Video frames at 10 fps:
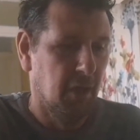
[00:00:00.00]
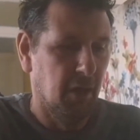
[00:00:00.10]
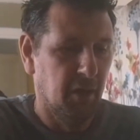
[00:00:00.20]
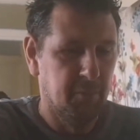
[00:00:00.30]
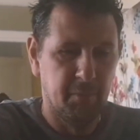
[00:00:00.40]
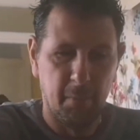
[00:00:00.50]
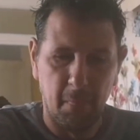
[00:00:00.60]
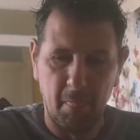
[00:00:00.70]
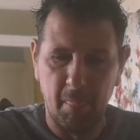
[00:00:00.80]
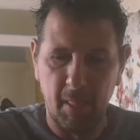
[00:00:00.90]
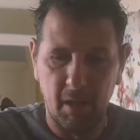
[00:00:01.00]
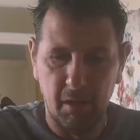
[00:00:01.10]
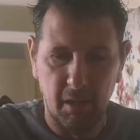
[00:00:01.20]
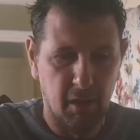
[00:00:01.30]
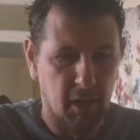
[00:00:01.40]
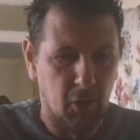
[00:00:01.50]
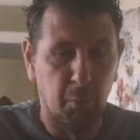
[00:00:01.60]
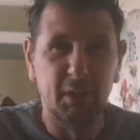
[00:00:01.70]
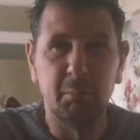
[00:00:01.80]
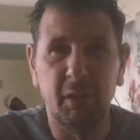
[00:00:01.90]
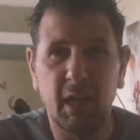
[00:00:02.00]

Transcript: I hope it's been